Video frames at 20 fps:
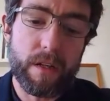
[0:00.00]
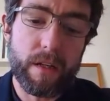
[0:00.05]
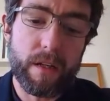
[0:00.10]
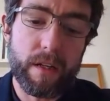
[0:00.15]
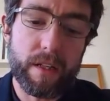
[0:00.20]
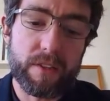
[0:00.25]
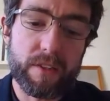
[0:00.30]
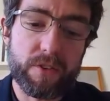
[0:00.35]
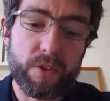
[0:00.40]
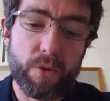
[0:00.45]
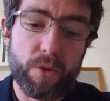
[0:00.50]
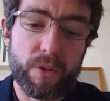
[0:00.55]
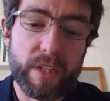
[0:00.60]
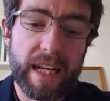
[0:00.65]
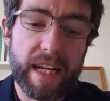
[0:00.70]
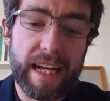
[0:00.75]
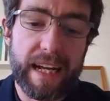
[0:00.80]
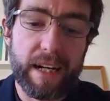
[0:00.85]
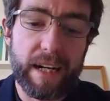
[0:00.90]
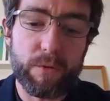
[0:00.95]
is called
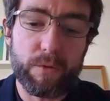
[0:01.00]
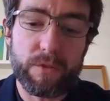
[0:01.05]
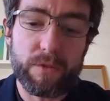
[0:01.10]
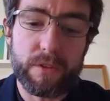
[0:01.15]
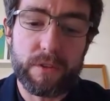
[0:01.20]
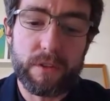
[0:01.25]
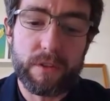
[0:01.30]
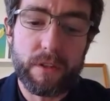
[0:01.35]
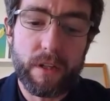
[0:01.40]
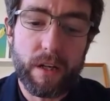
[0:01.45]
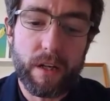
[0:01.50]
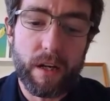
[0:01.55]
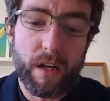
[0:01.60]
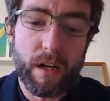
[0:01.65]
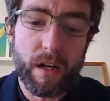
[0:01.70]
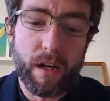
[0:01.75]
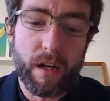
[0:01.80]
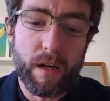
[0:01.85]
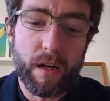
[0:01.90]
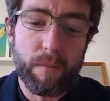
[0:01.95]
Hound,
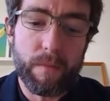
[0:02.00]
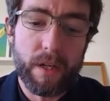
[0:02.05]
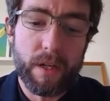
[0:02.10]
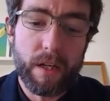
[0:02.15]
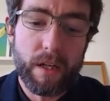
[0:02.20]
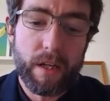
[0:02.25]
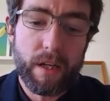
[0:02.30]
and